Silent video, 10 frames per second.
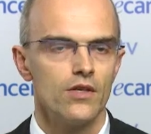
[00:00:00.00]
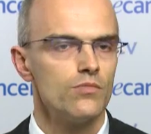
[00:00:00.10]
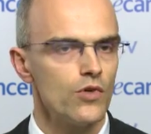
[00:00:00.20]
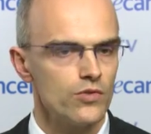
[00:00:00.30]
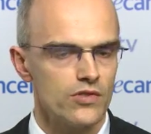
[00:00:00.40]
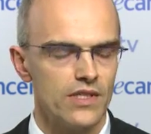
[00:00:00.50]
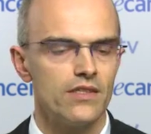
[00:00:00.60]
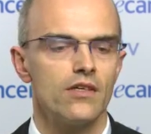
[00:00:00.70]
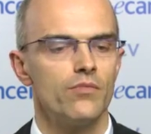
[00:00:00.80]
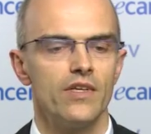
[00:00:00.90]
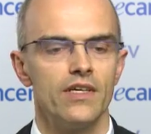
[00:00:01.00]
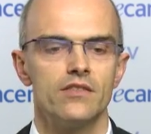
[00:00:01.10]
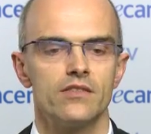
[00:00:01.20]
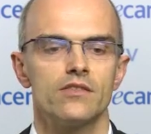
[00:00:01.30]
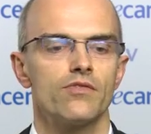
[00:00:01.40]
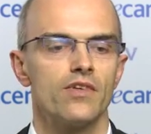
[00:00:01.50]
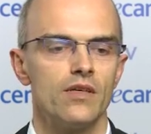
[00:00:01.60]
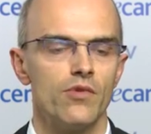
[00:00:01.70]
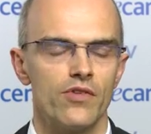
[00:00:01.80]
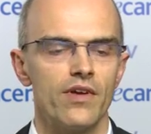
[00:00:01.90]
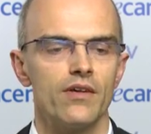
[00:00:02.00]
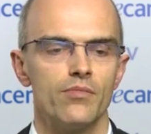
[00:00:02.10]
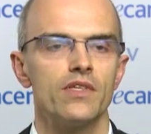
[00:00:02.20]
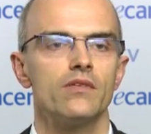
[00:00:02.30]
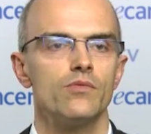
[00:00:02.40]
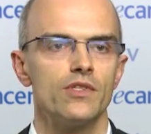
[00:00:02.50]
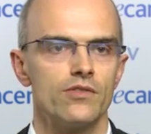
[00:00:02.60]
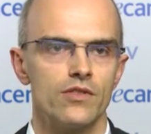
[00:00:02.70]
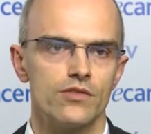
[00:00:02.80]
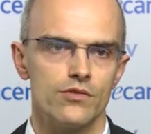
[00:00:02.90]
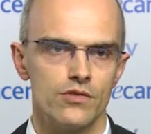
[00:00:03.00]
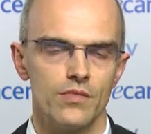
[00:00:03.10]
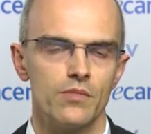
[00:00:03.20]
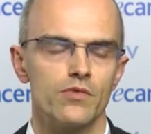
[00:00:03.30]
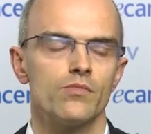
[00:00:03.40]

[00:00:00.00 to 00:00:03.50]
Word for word: mostly combinations of chemotherapy with trastuzumab,